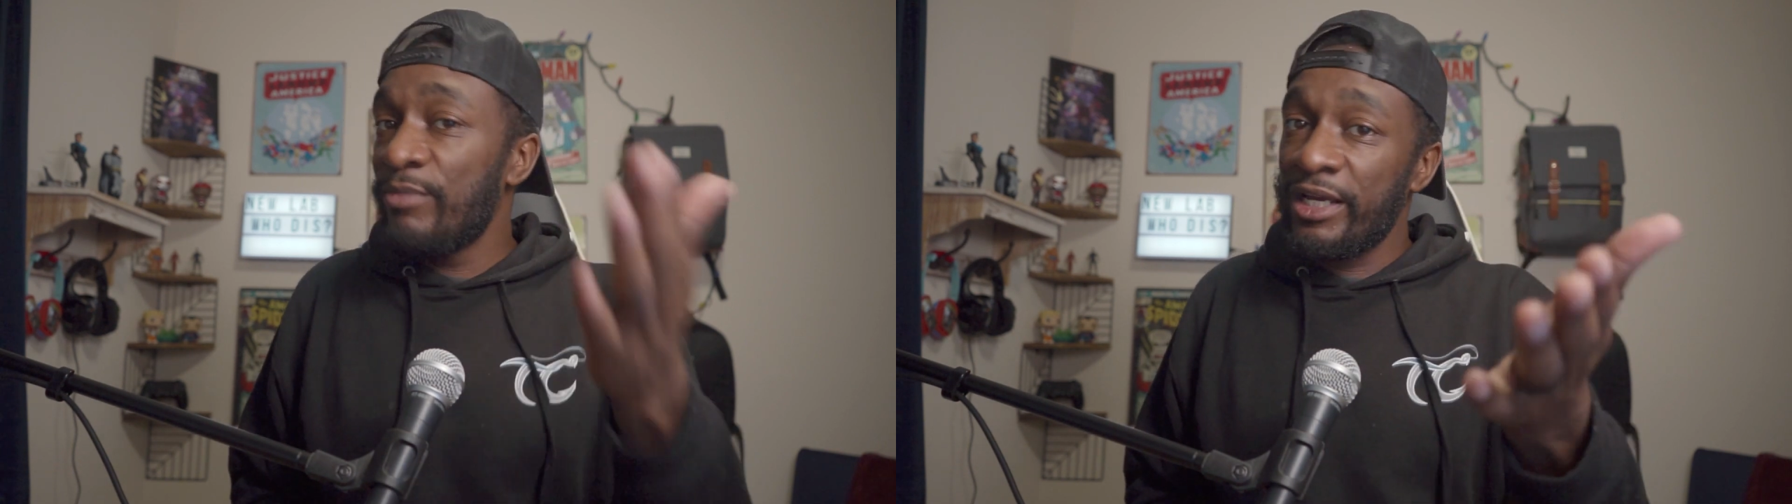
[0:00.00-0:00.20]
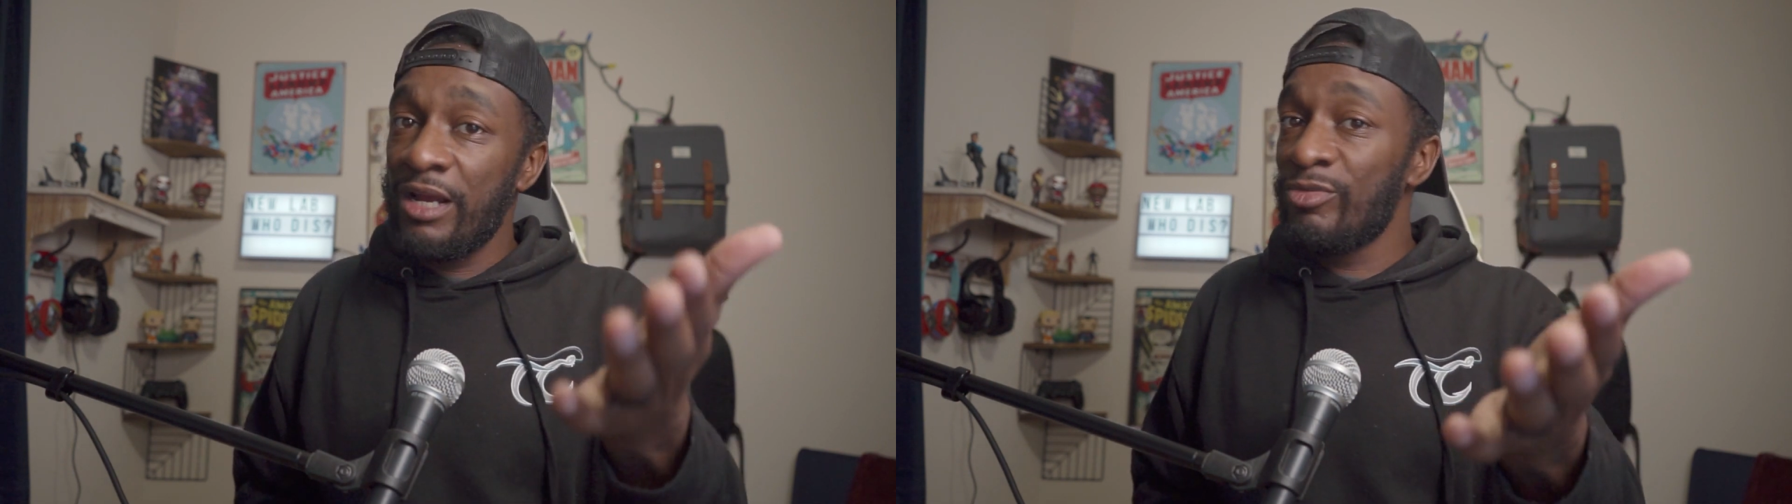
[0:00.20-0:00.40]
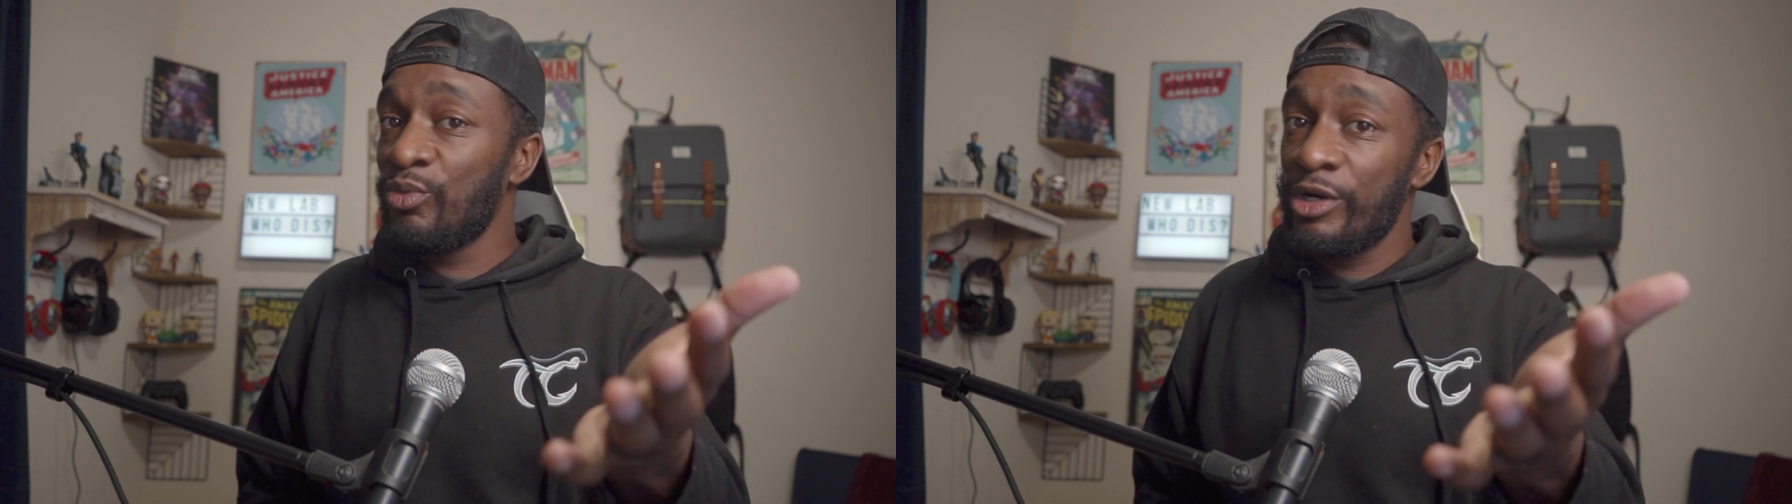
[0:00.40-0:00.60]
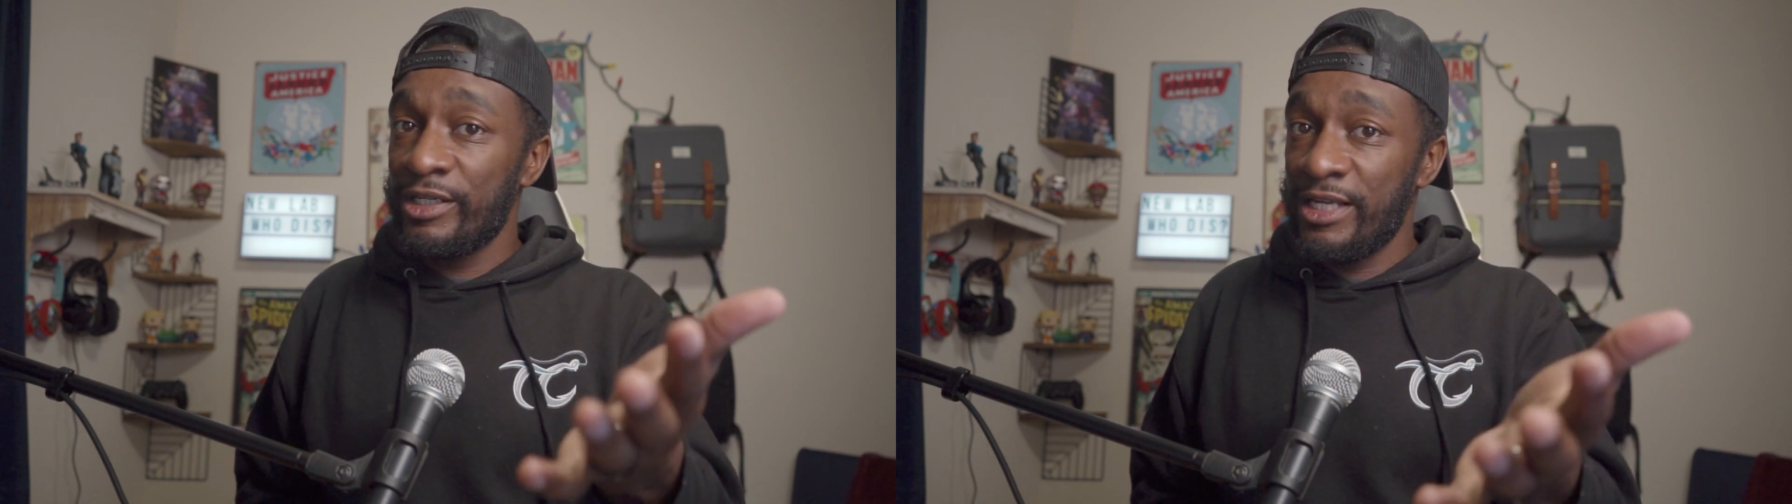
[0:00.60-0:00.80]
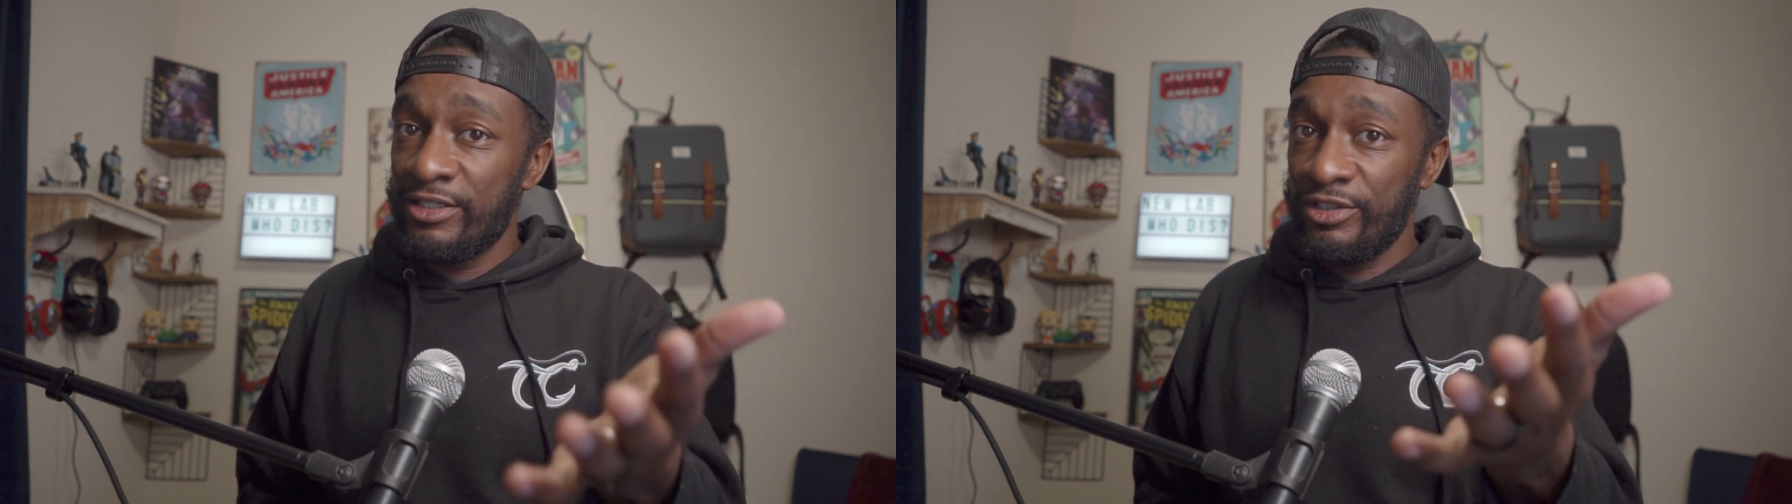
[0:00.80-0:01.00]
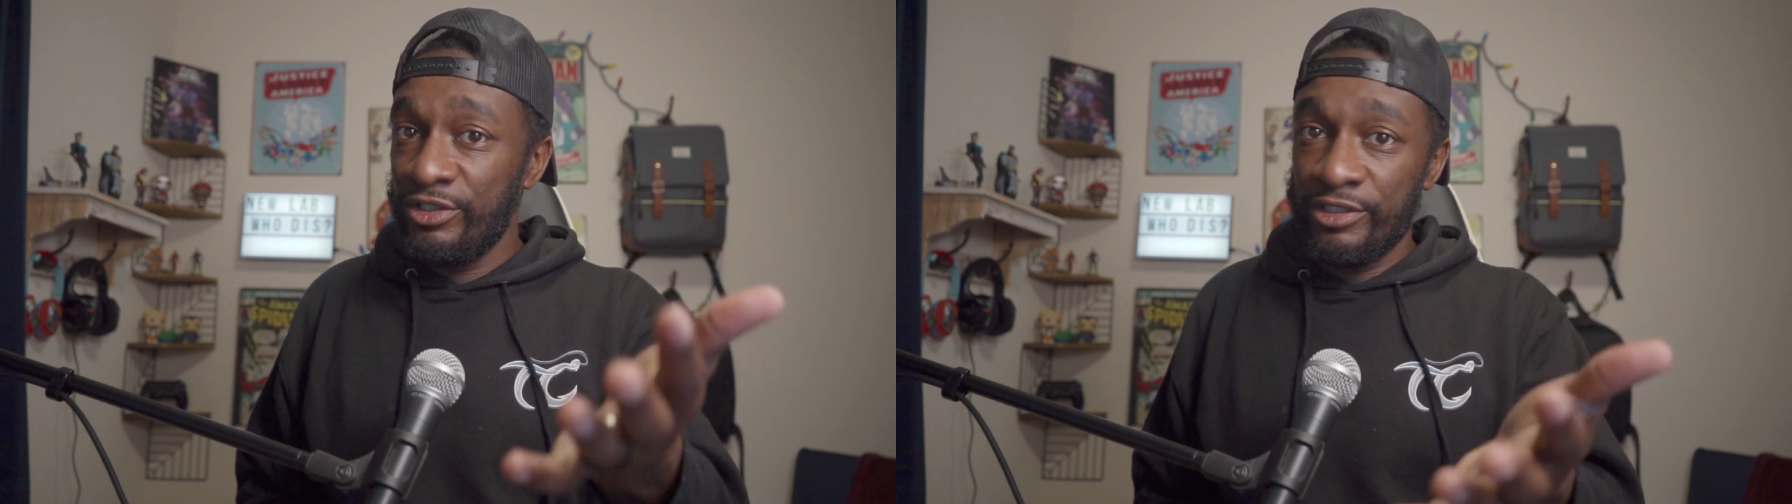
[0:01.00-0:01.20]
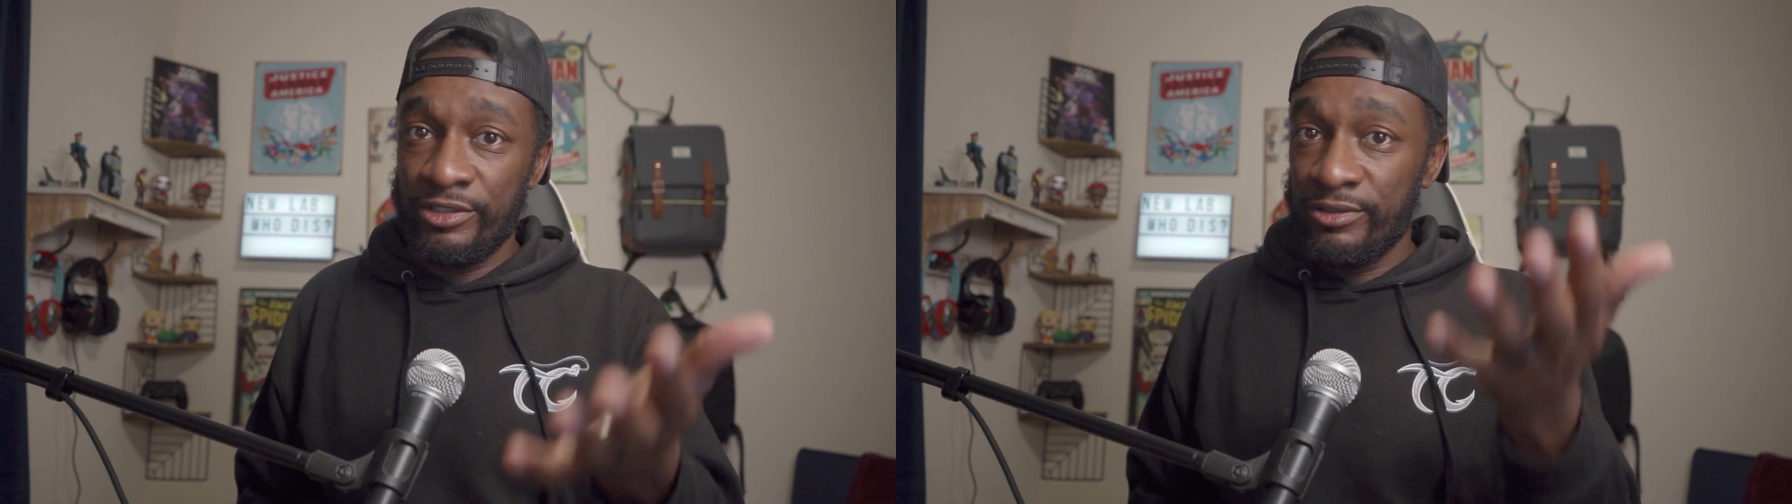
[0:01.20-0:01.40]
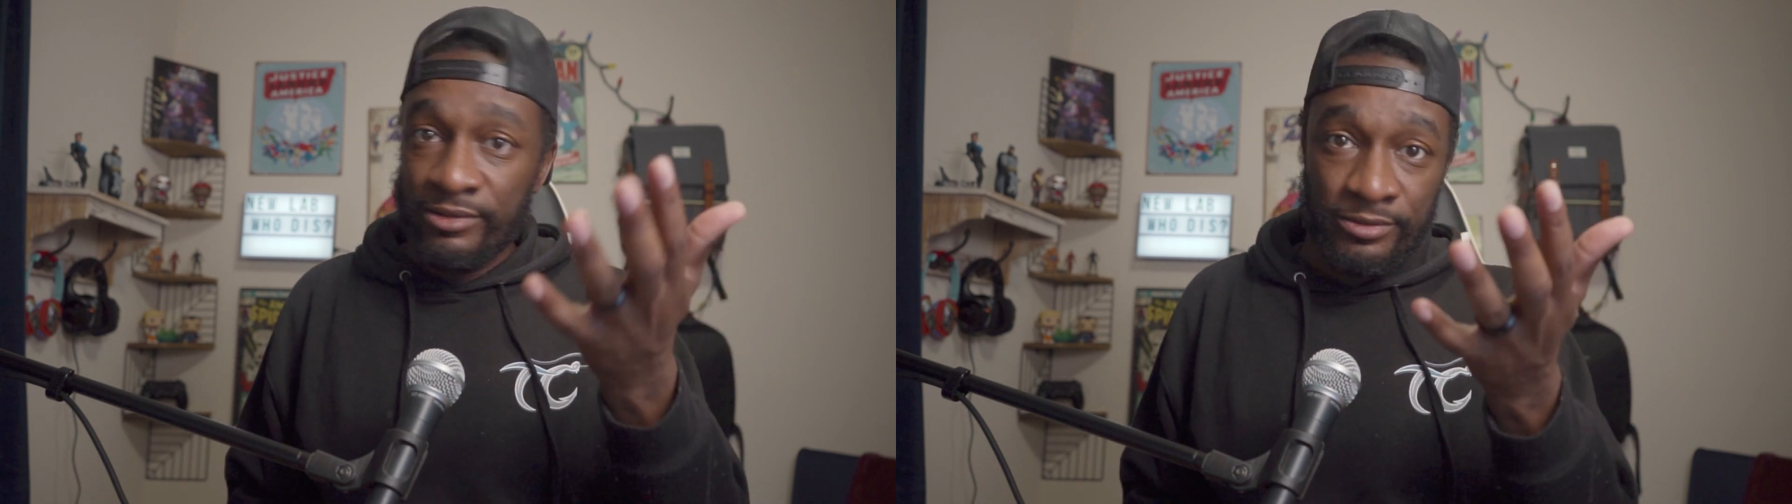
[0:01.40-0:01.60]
my camera's working as it should.